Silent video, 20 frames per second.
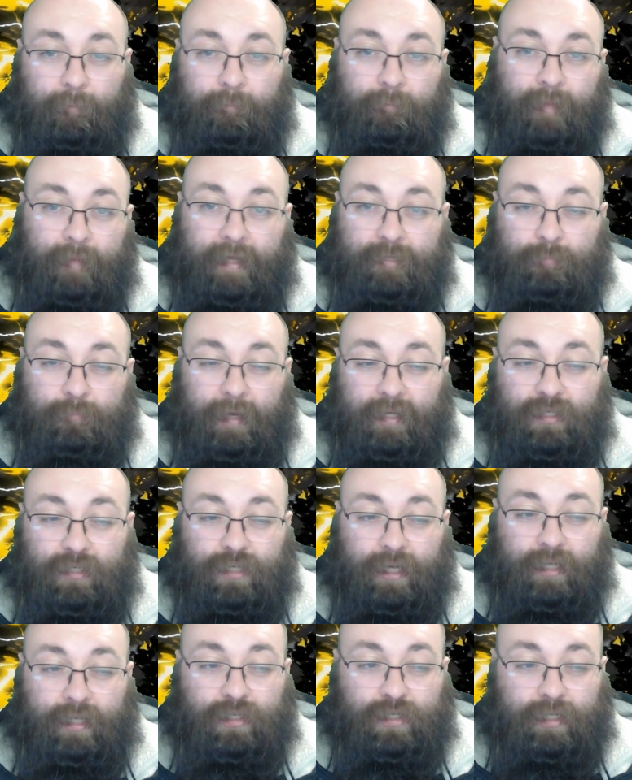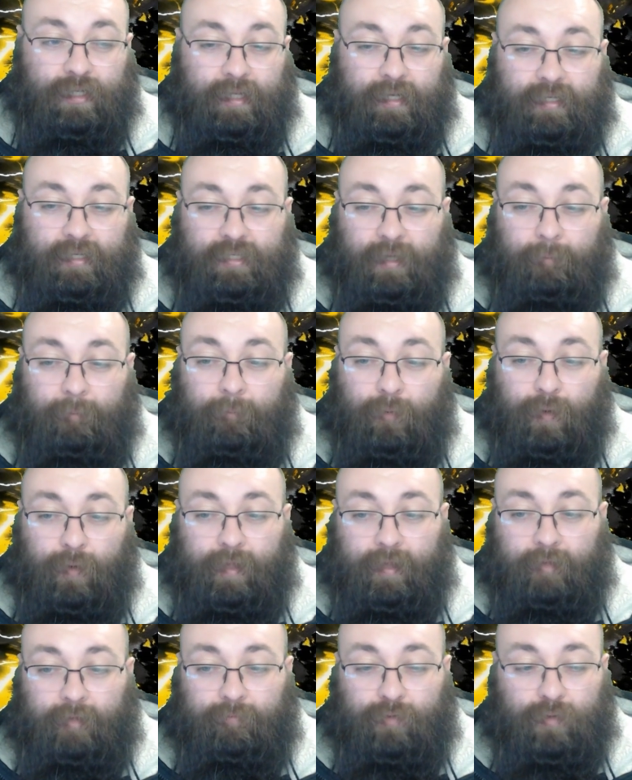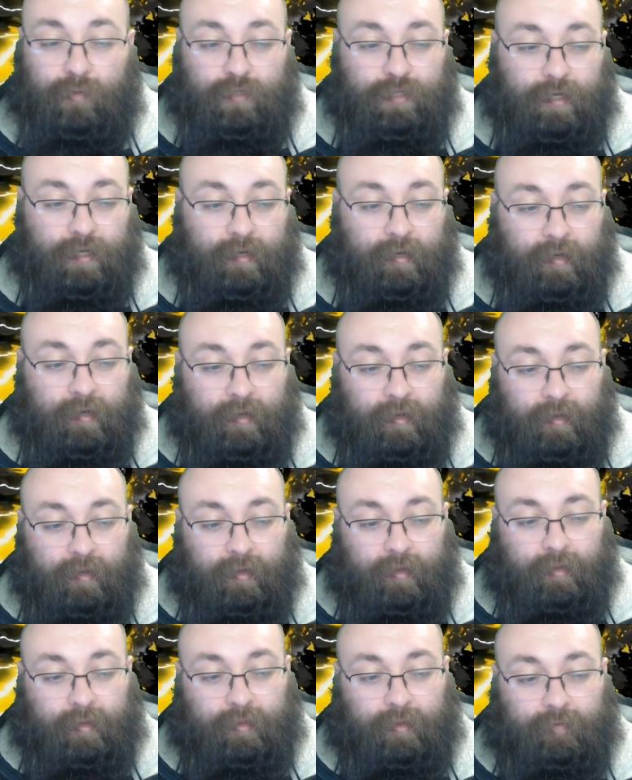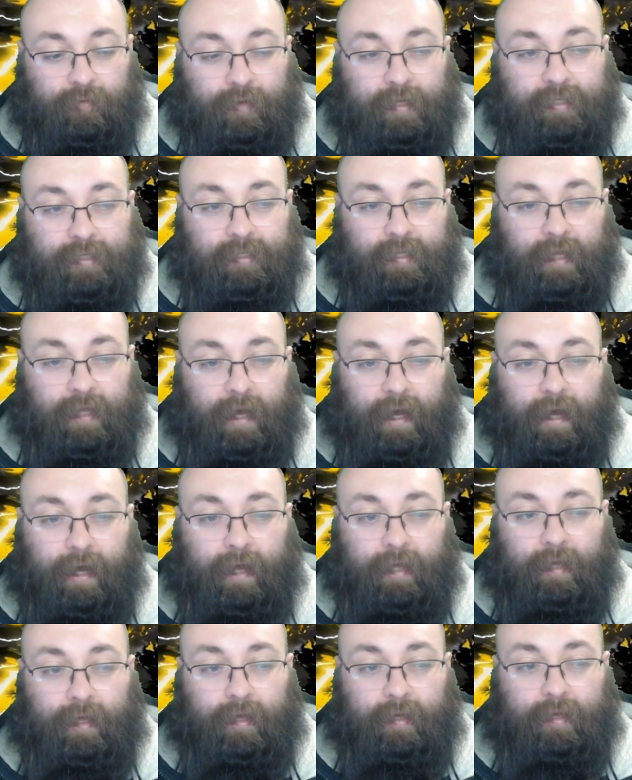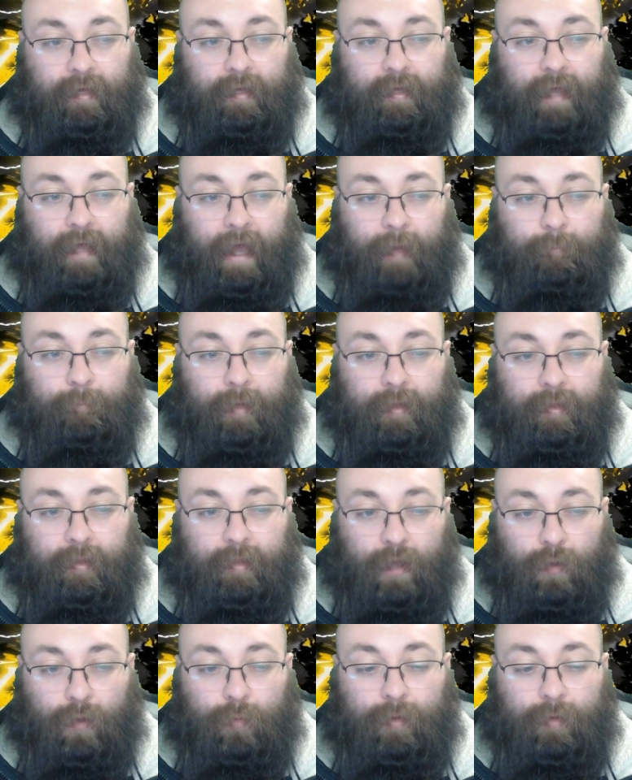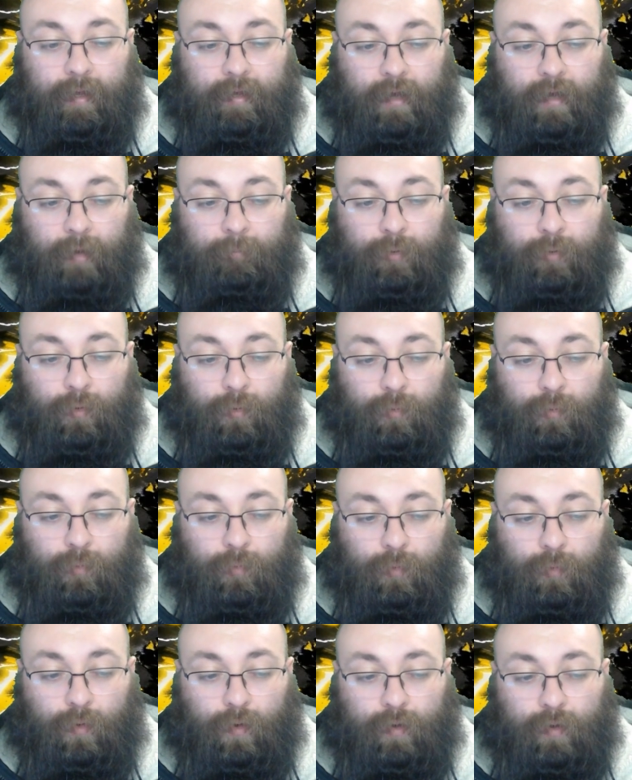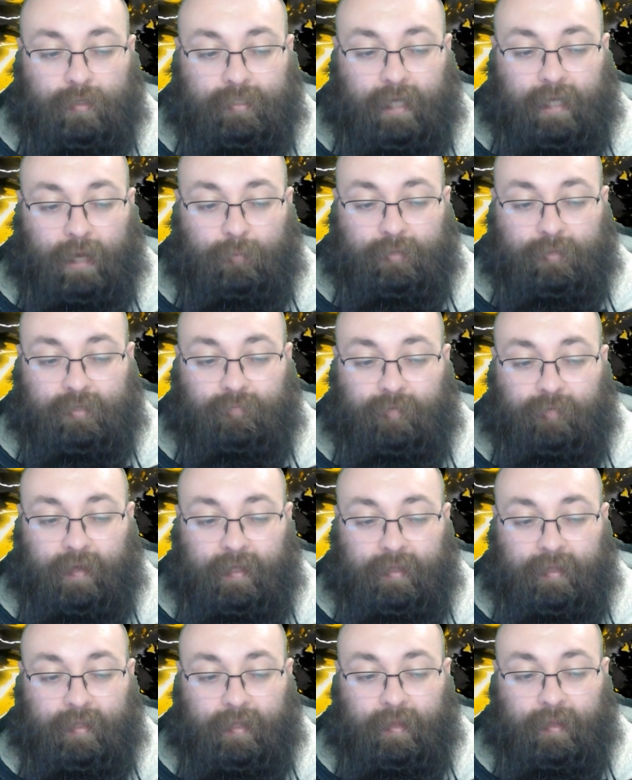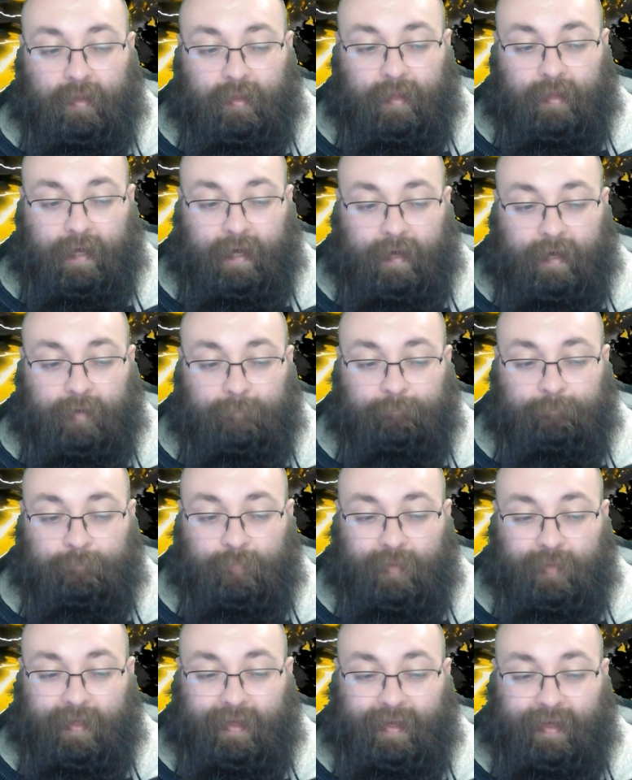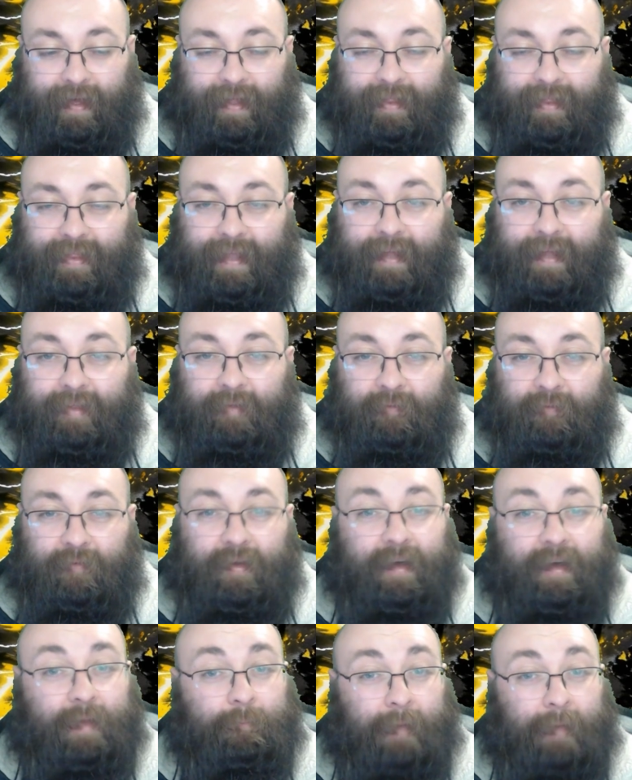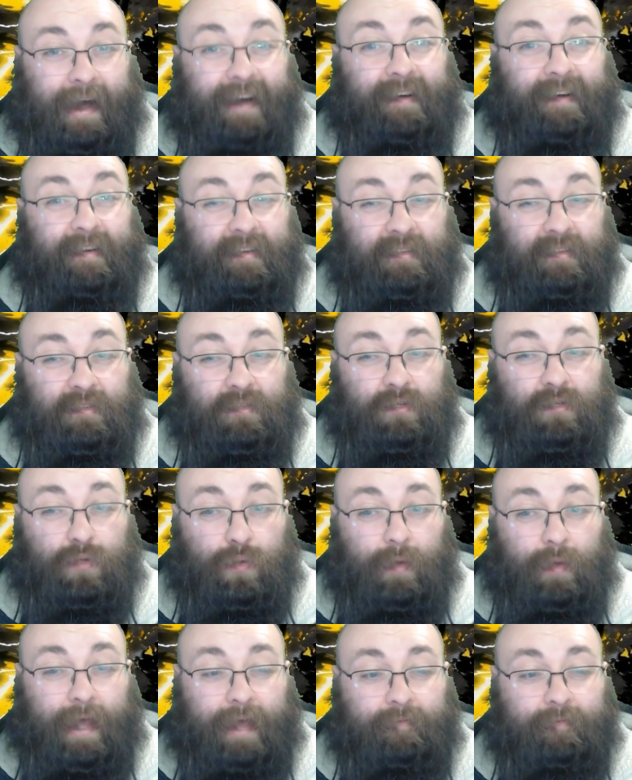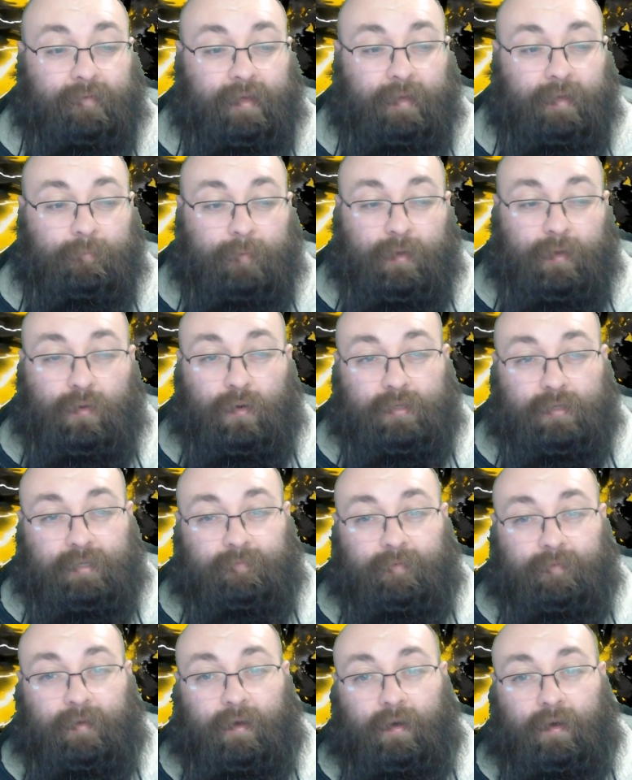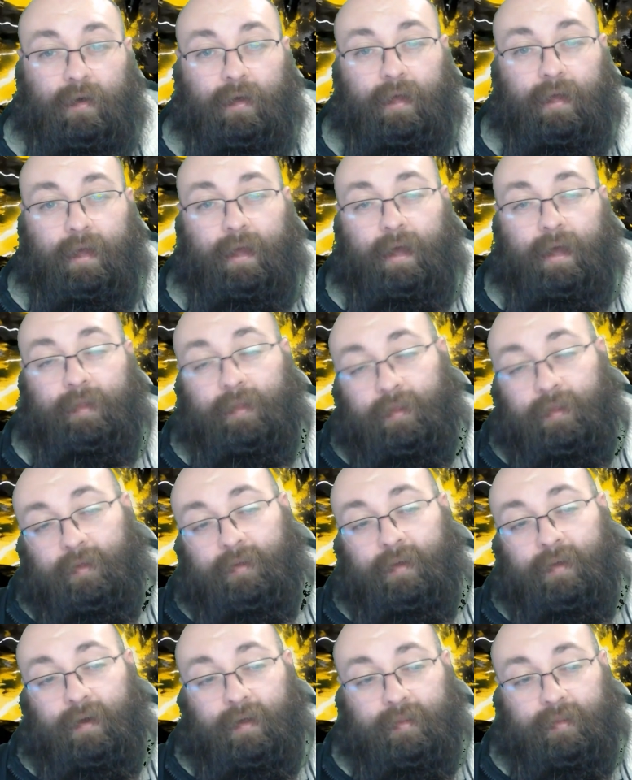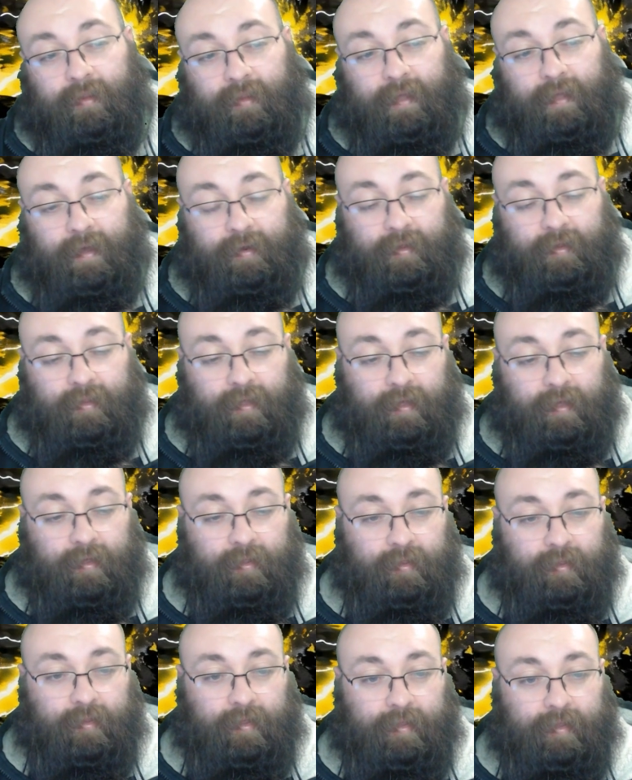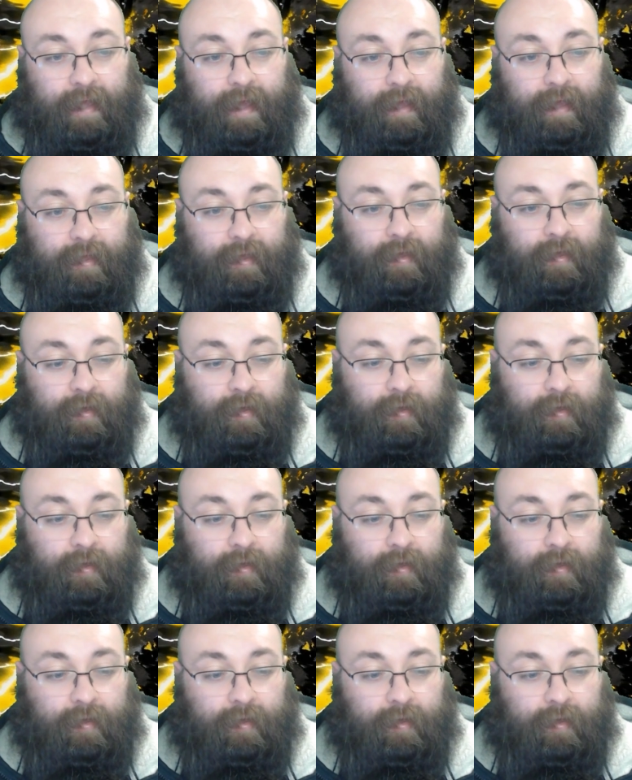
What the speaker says: This might change at some point in the future. The reason I kept it down a couple was I was finding that it didn't really matter too heavily because of another card later in the deck.